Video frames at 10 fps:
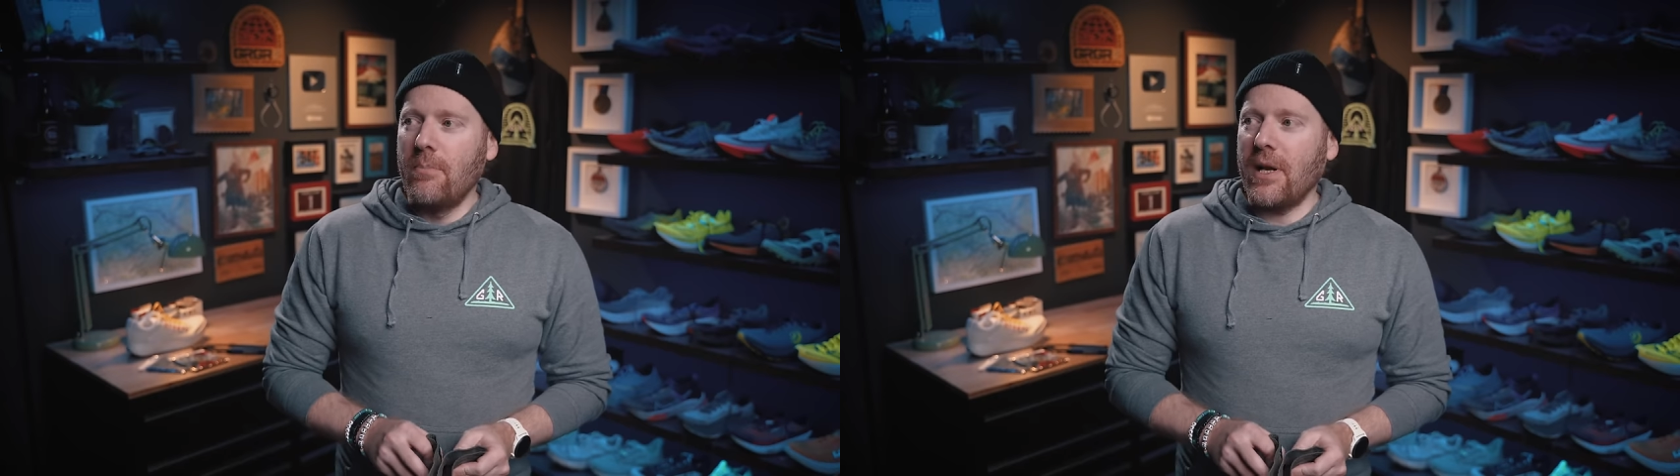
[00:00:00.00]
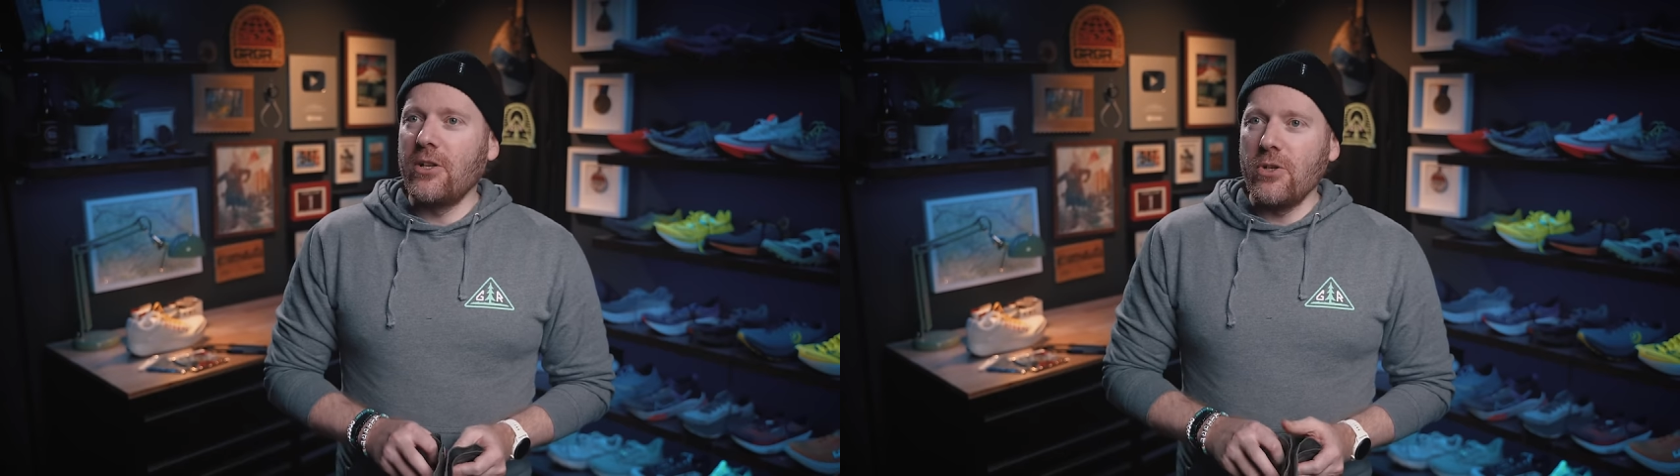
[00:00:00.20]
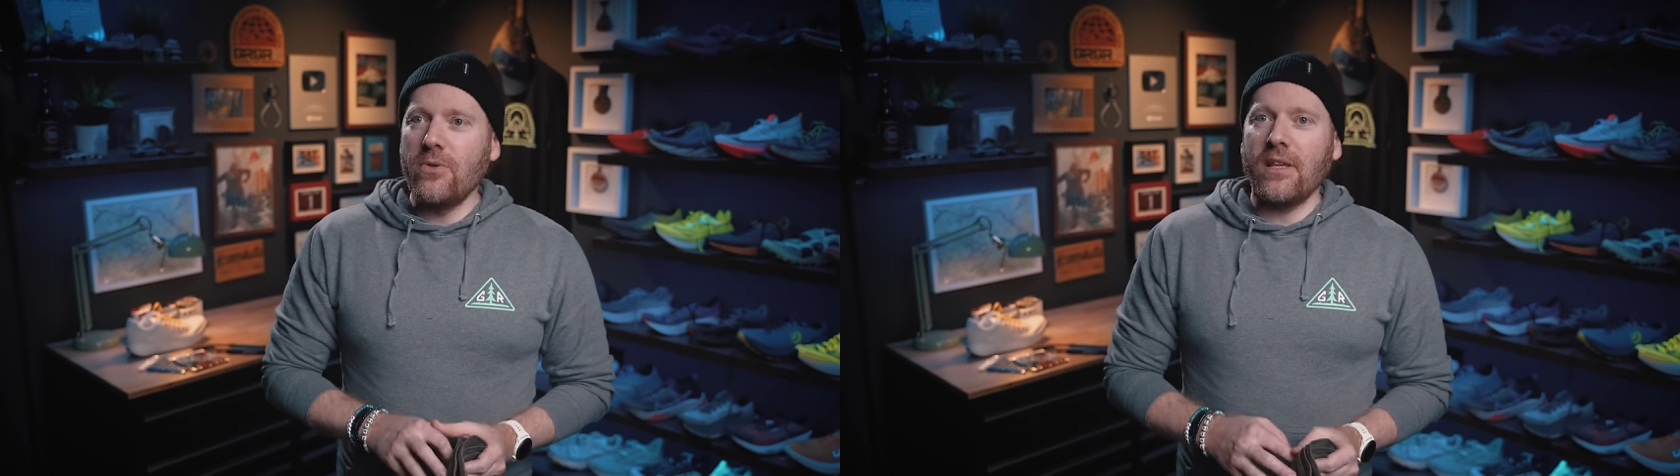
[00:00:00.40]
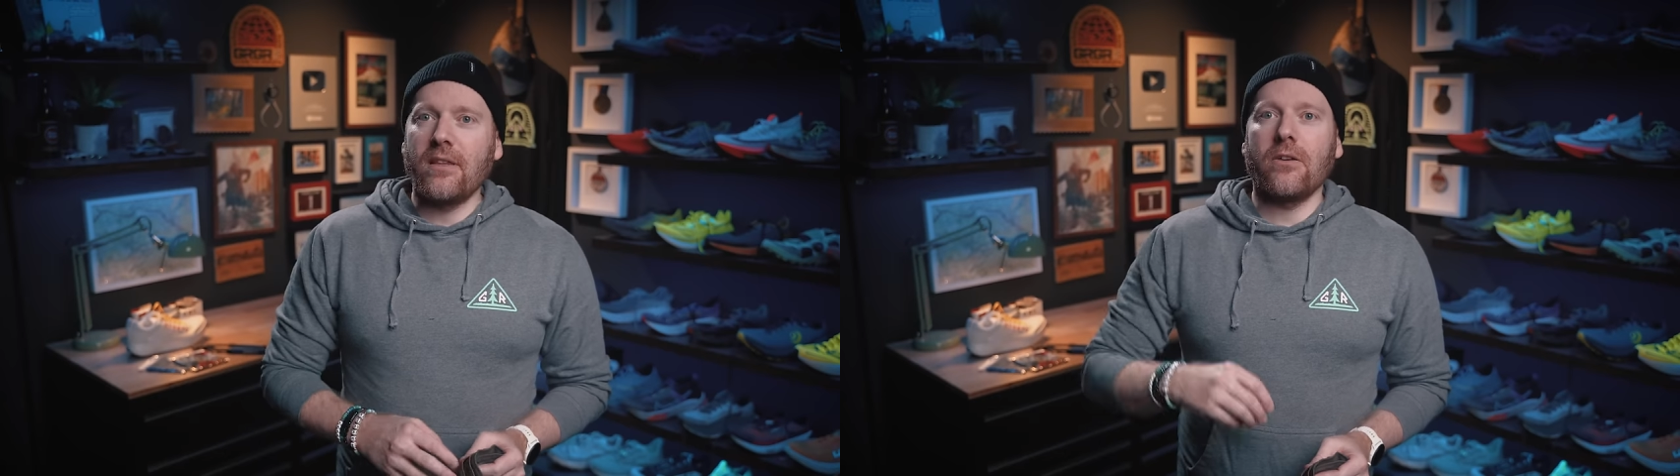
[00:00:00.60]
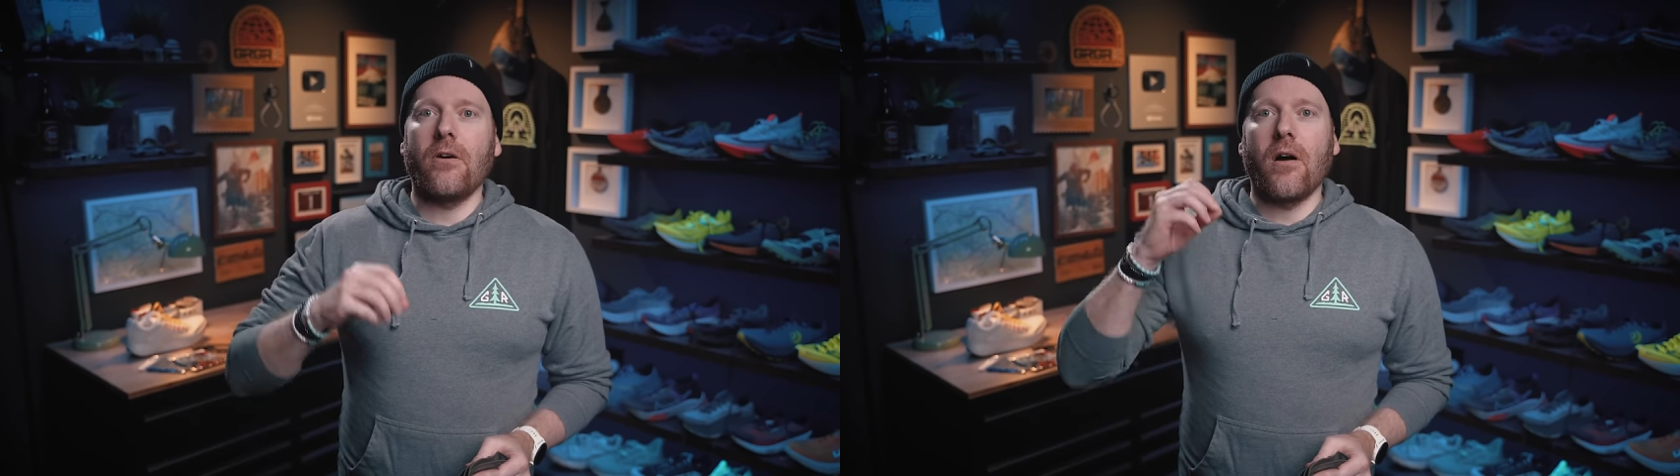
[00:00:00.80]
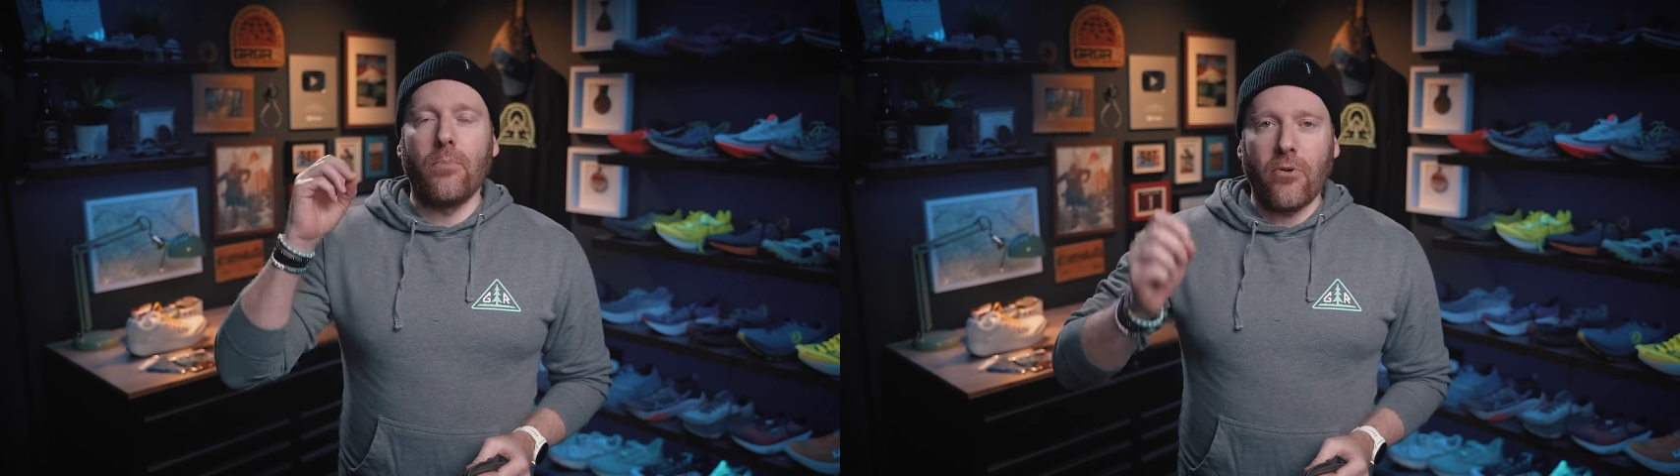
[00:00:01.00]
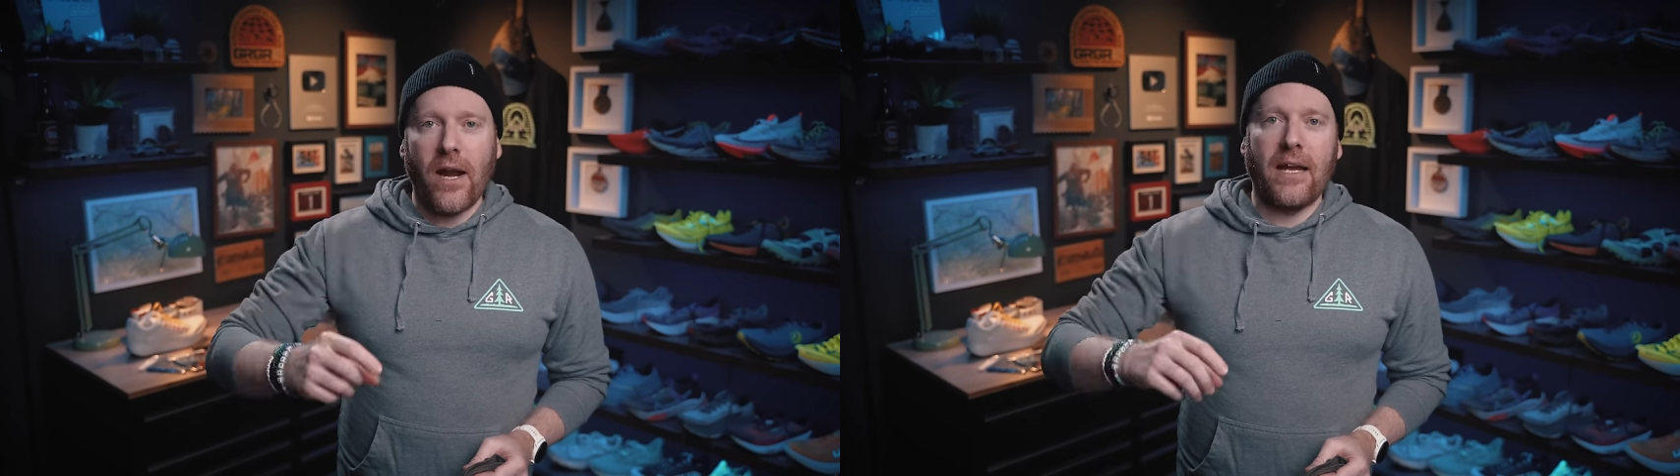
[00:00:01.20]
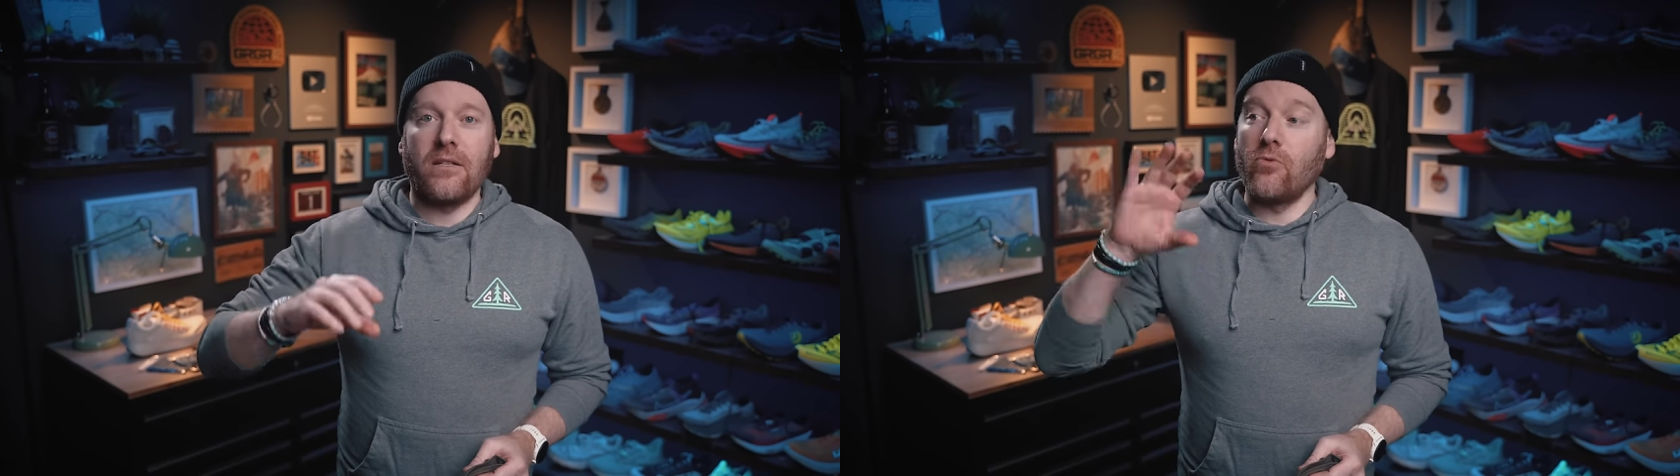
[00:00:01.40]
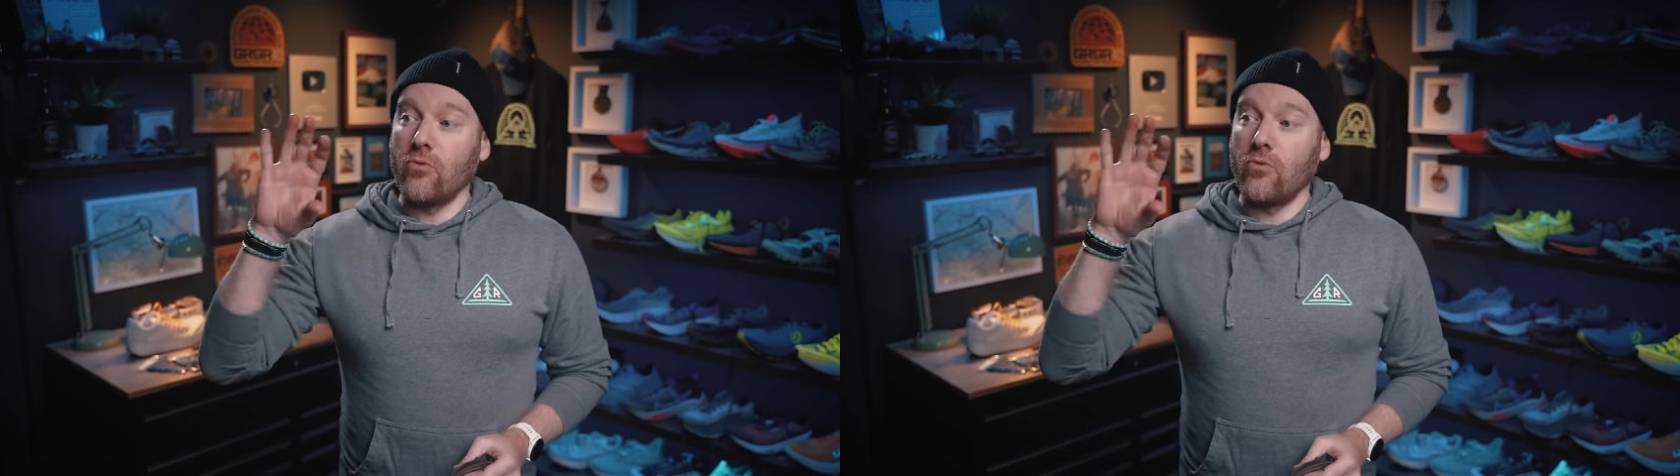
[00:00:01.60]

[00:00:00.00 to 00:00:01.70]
But I do think that there are brands